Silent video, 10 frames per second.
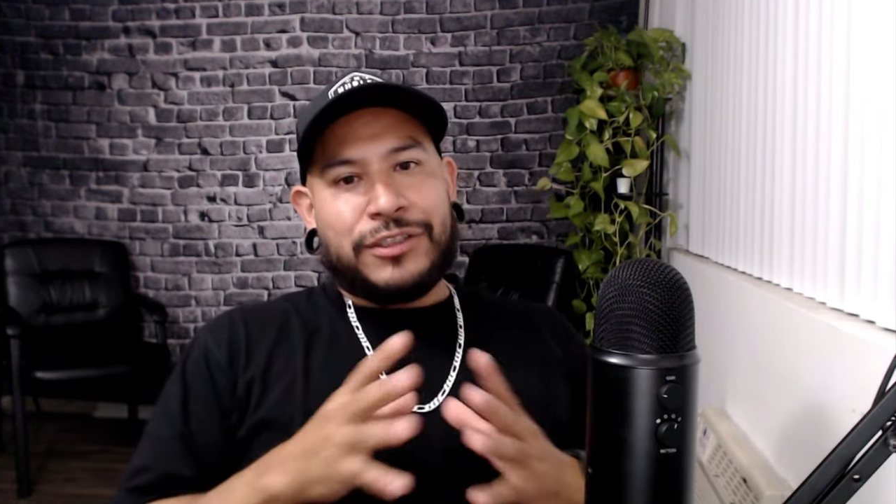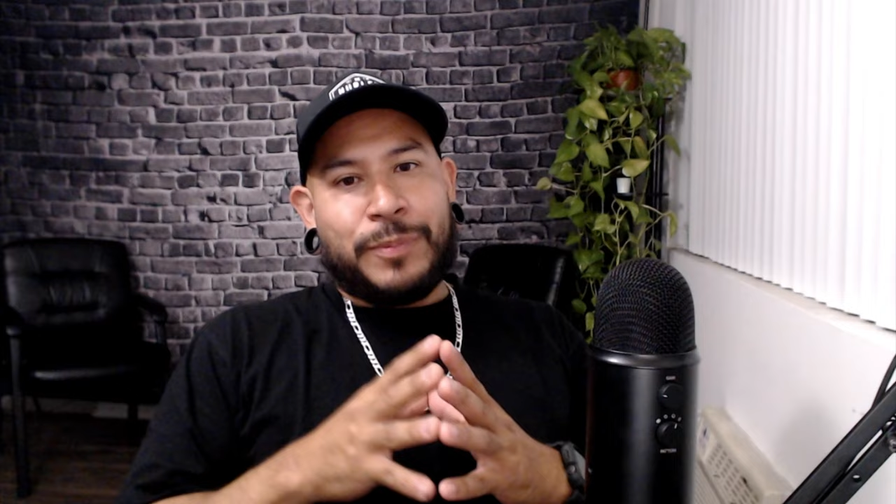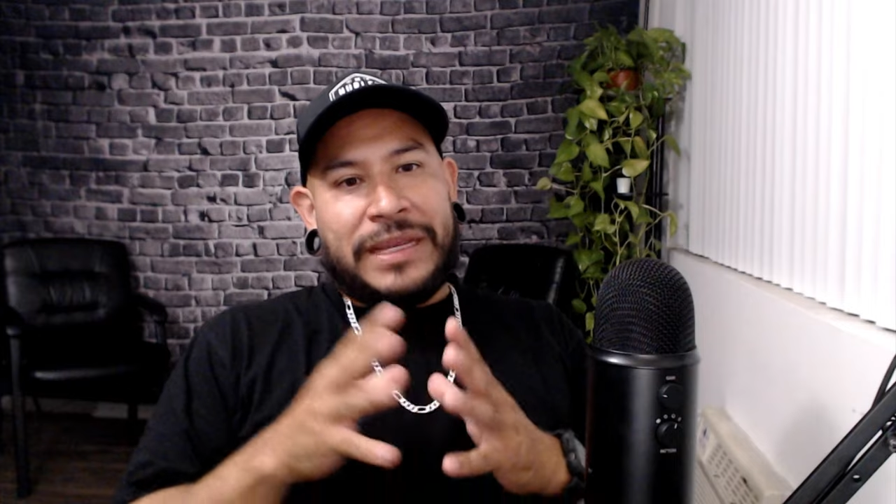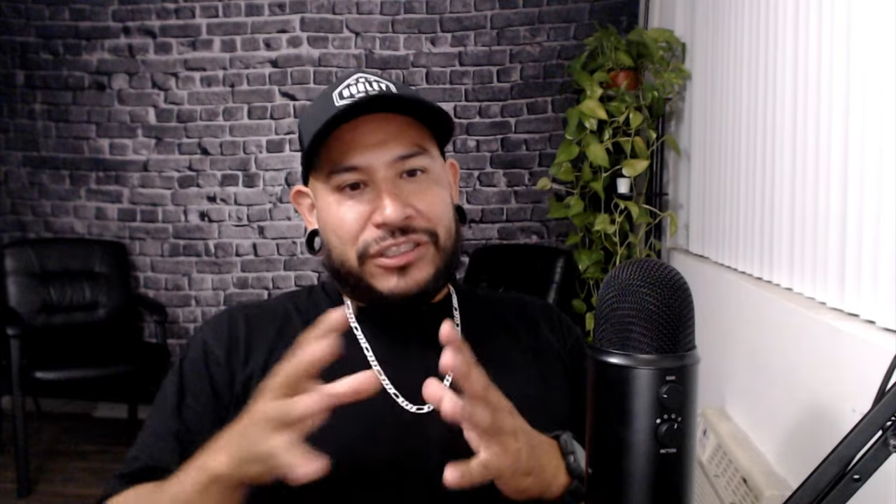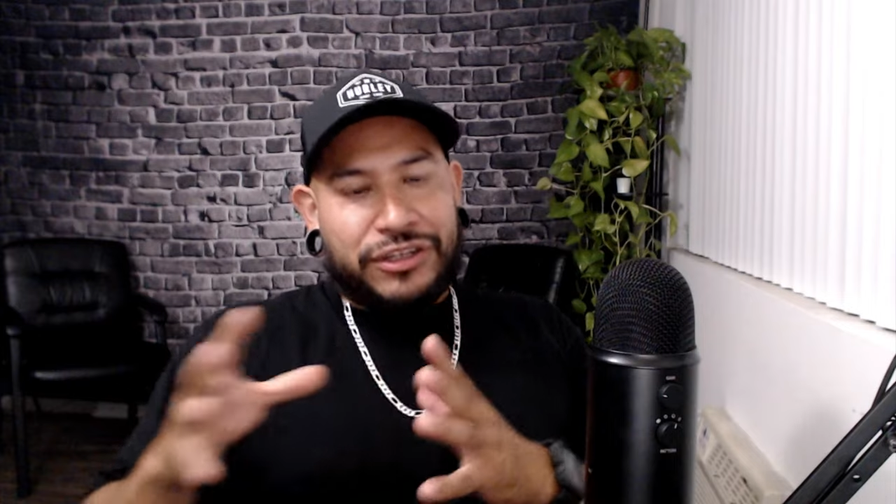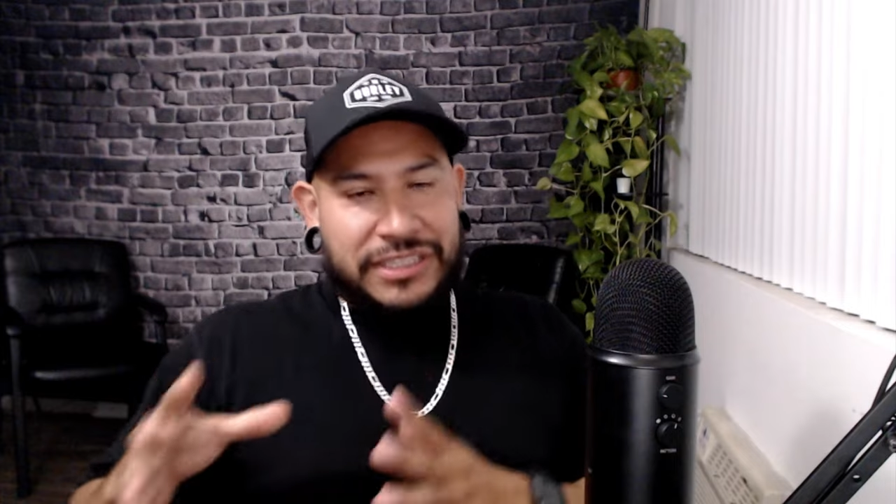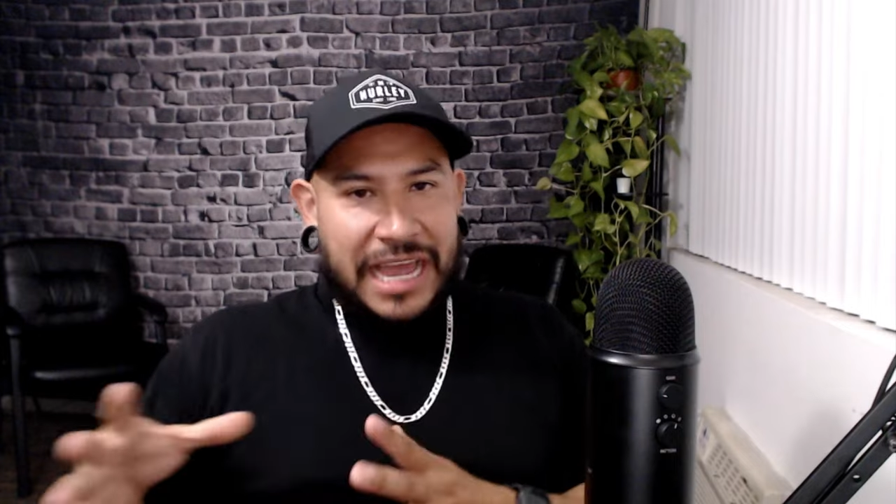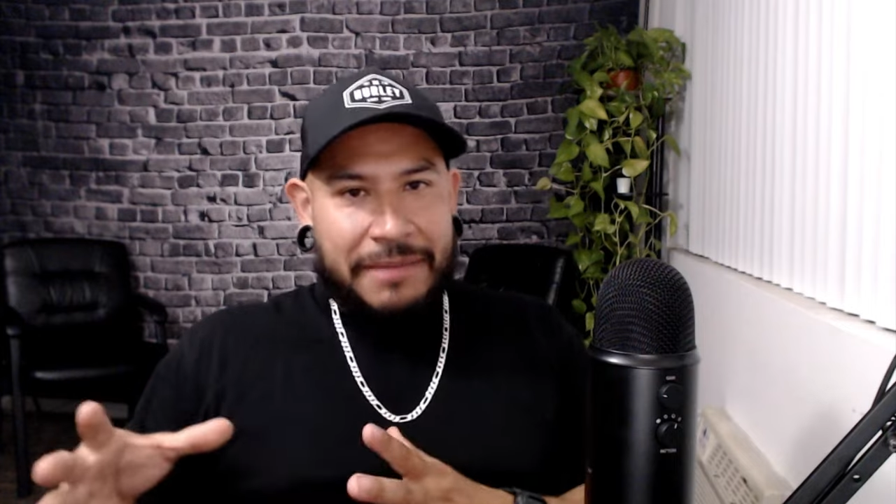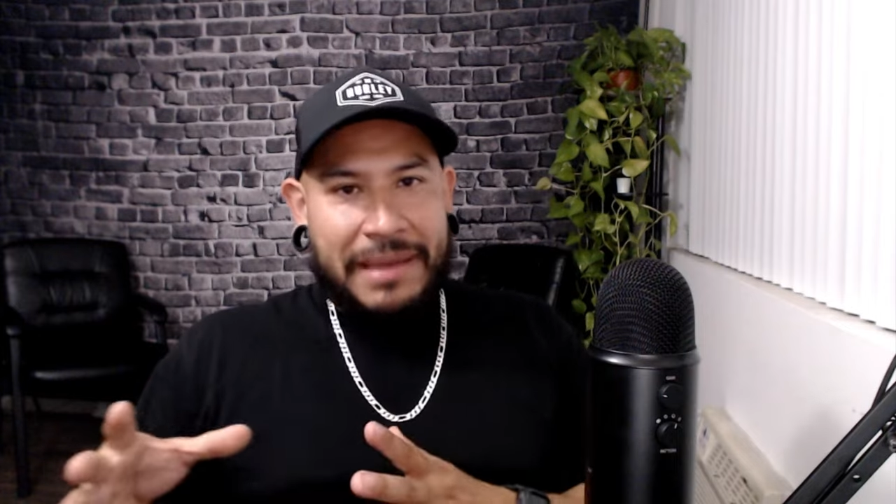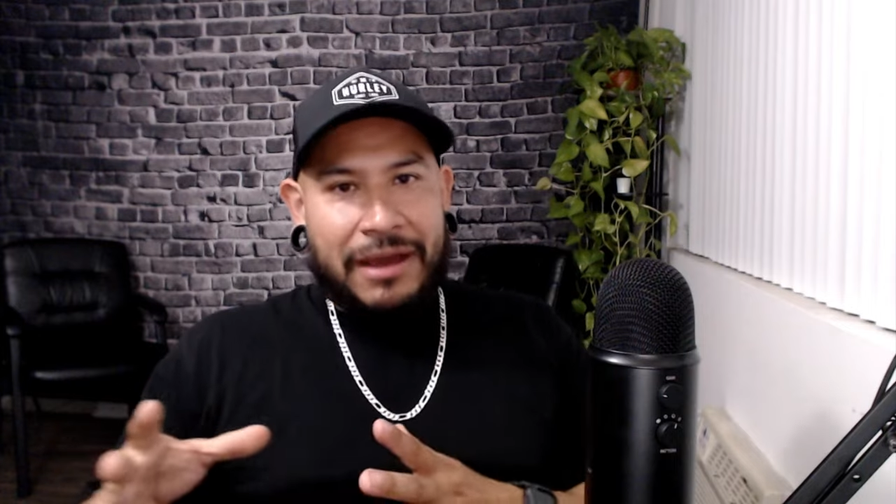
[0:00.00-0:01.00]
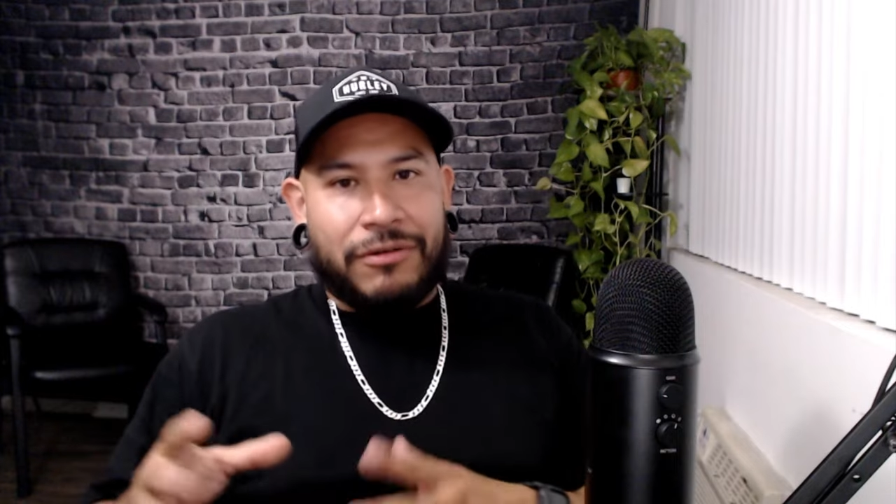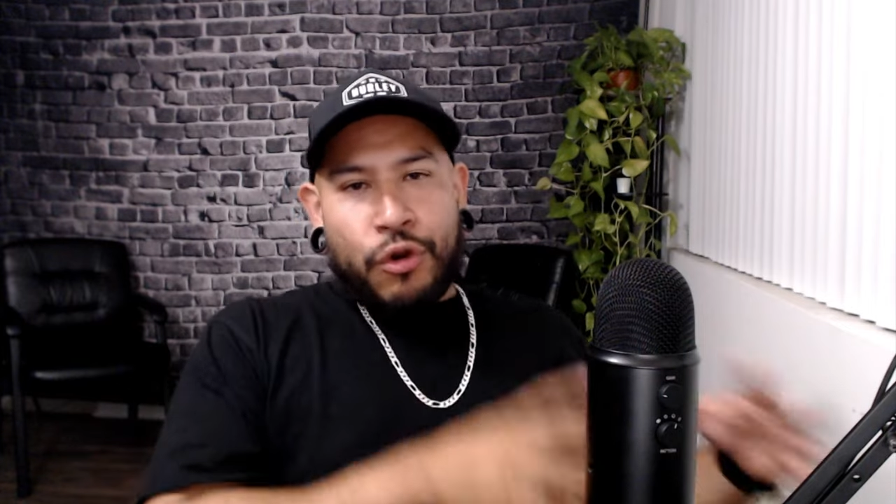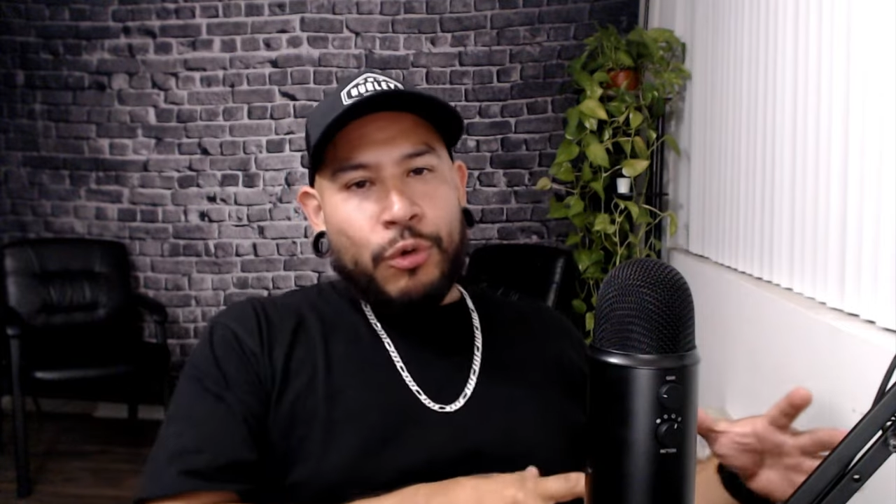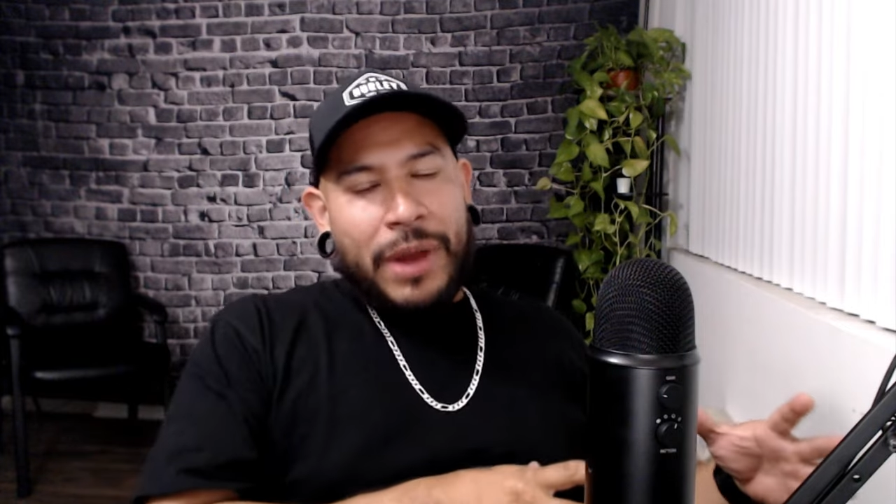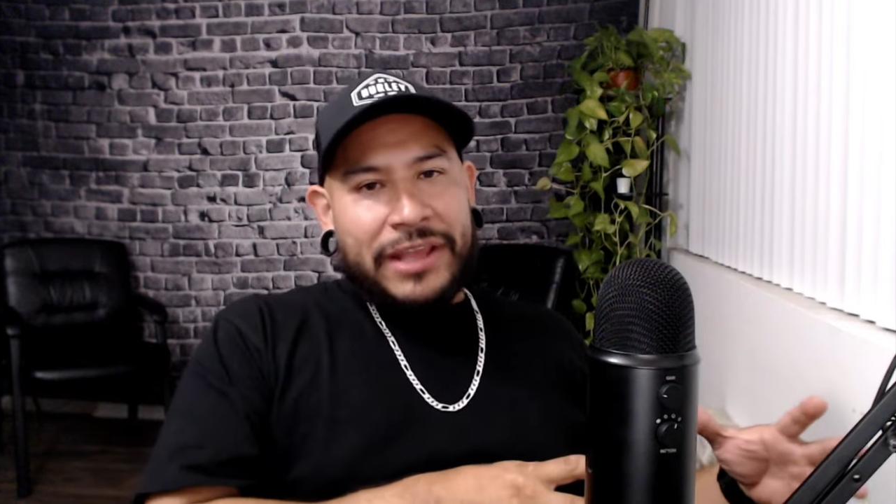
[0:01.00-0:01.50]
space your time out,
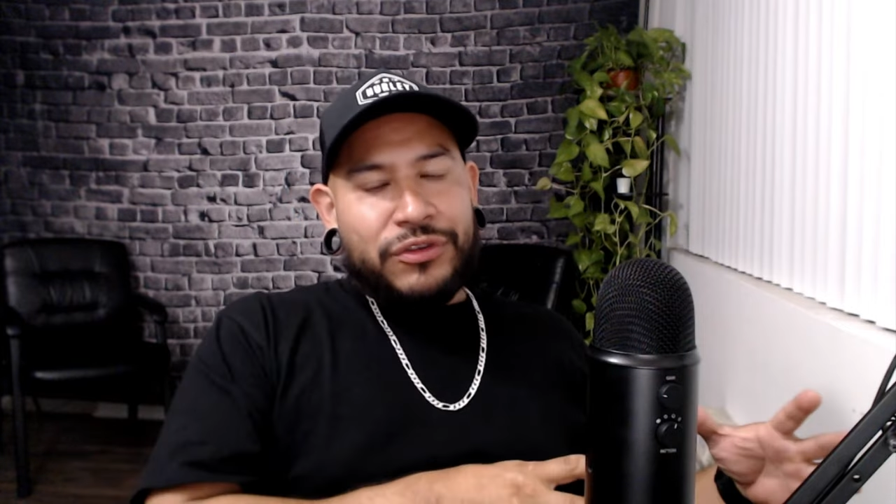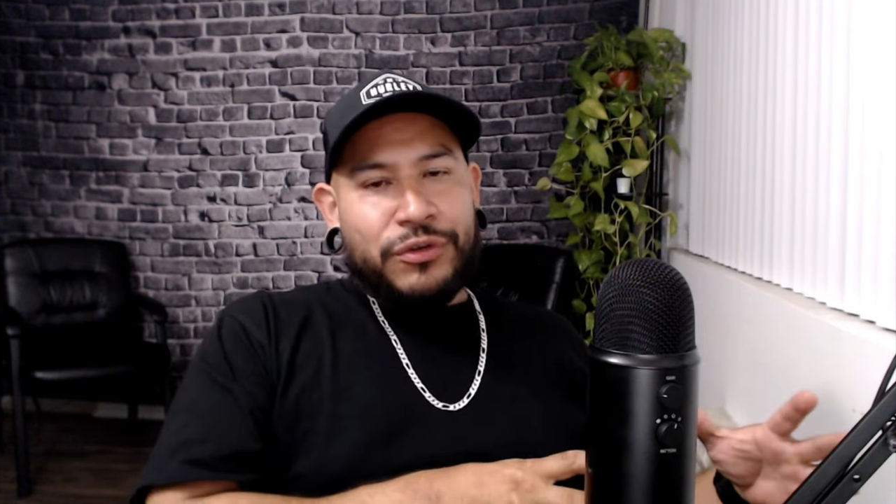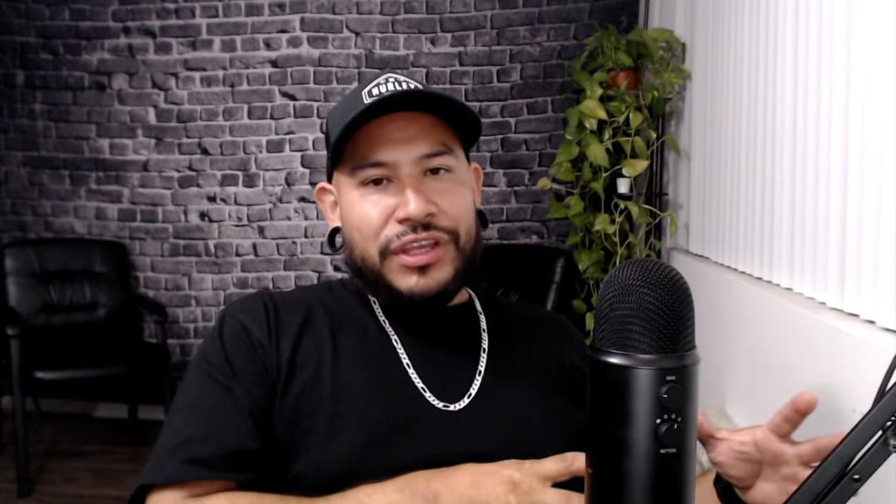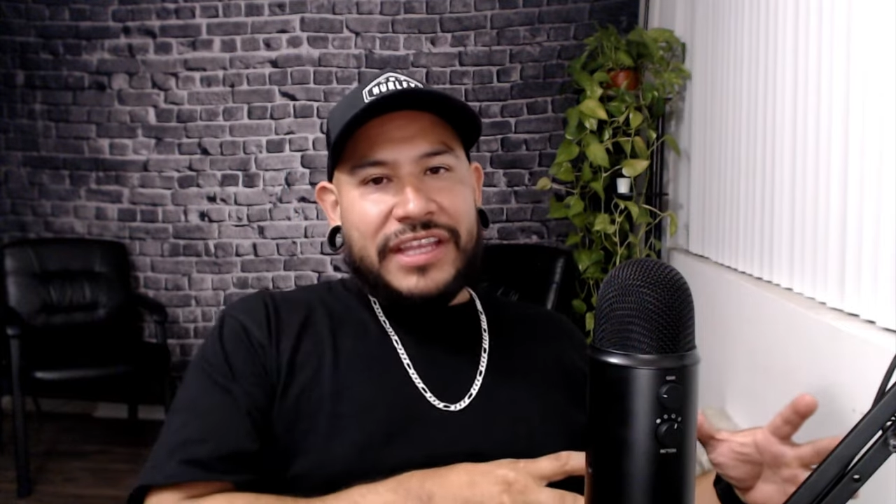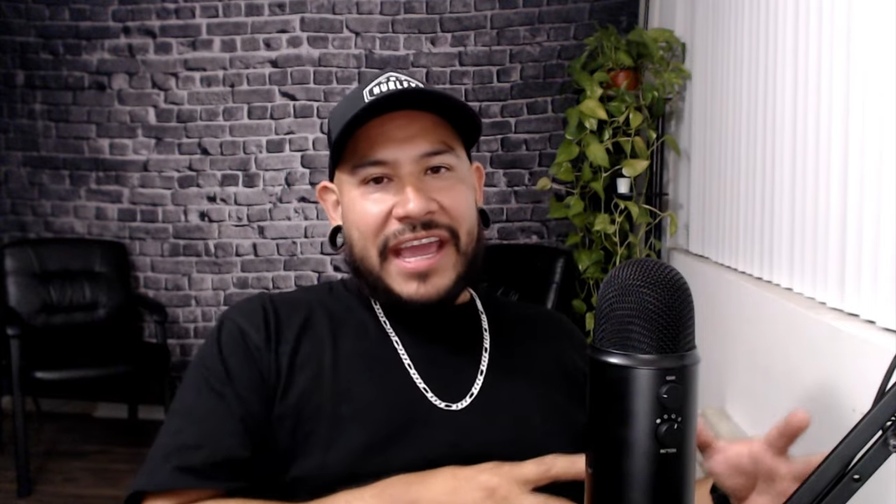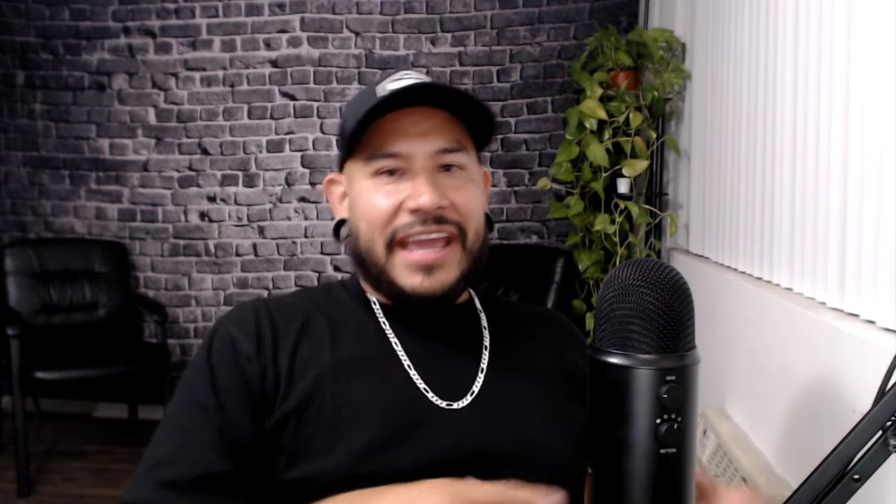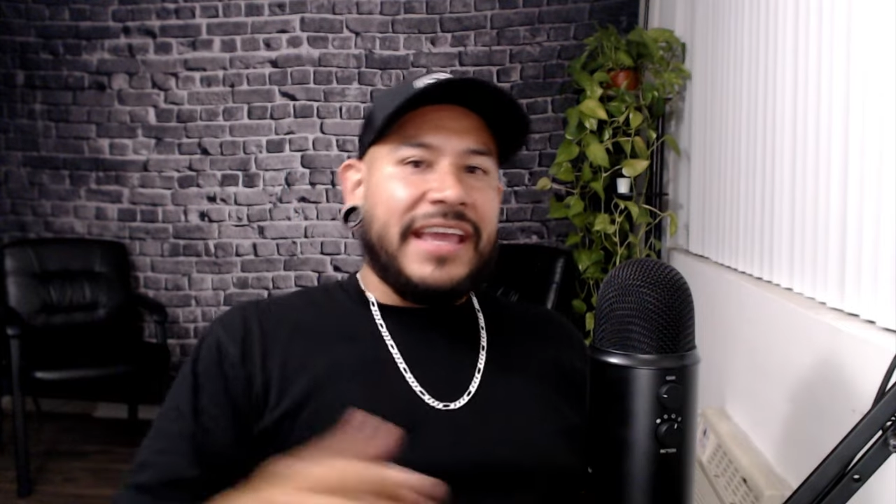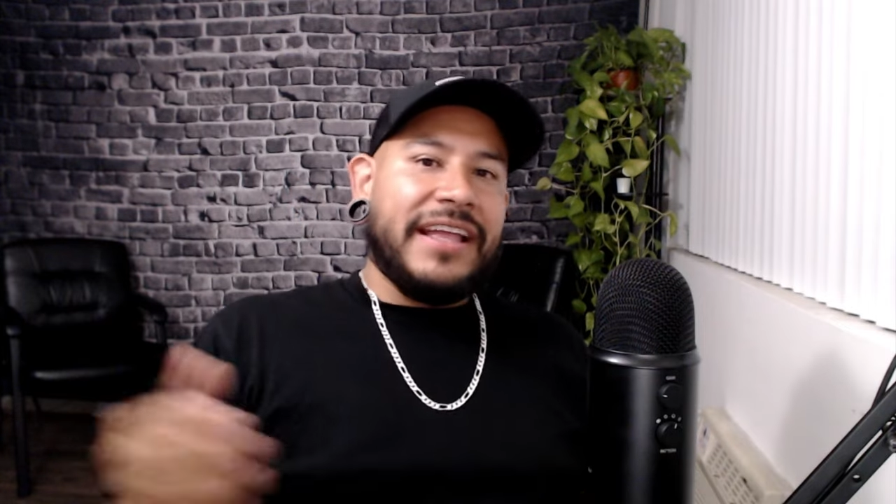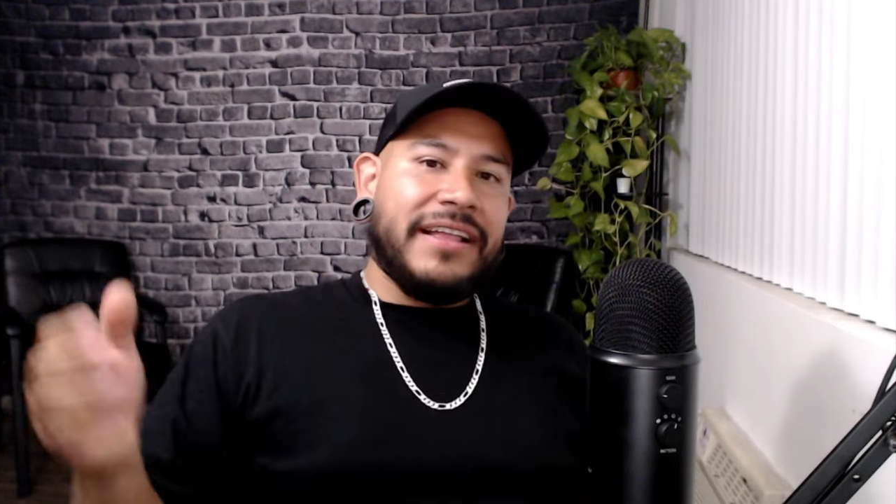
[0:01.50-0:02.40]
go right through the day,